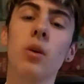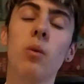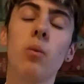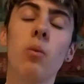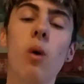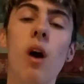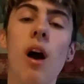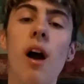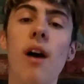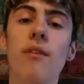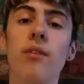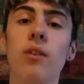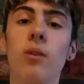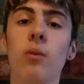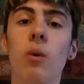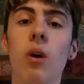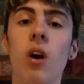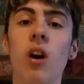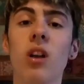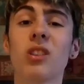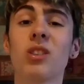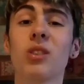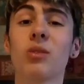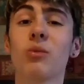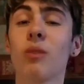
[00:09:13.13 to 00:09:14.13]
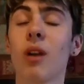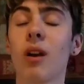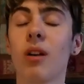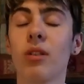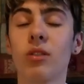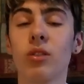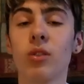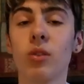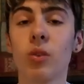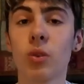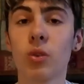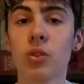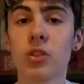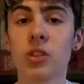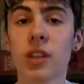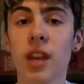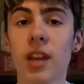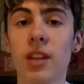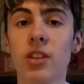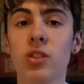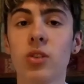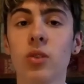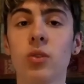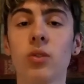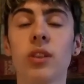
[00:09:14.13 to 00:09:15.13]
Whatever works around your
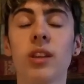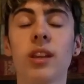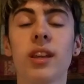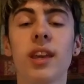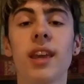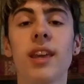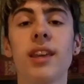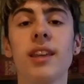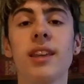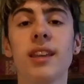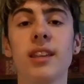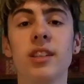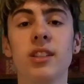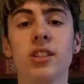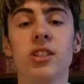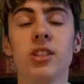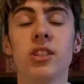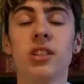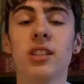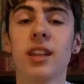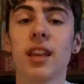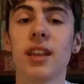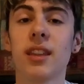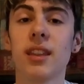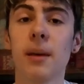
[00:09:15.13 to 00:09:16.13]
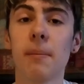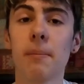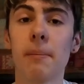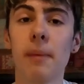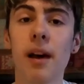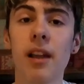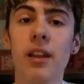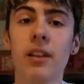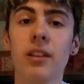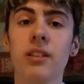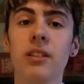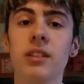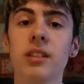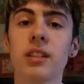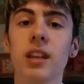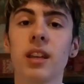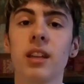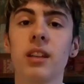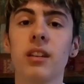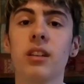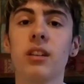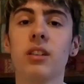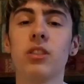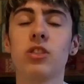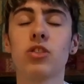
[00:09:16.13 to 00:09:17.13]
schedule. The key is just to get that balance
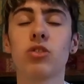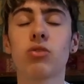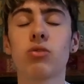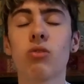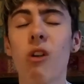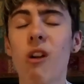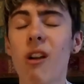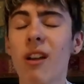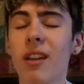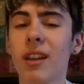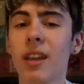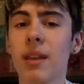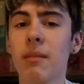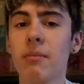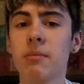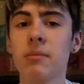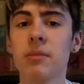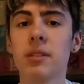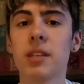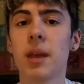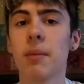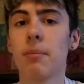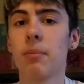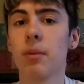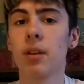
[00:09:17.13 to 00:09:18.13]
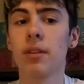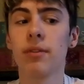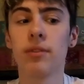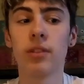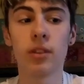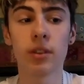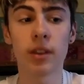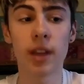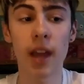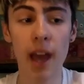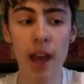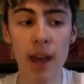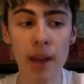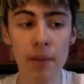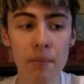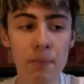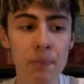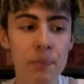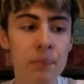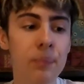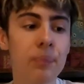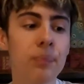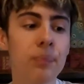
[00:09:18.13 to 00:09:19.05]
and try and keep them separate if you can.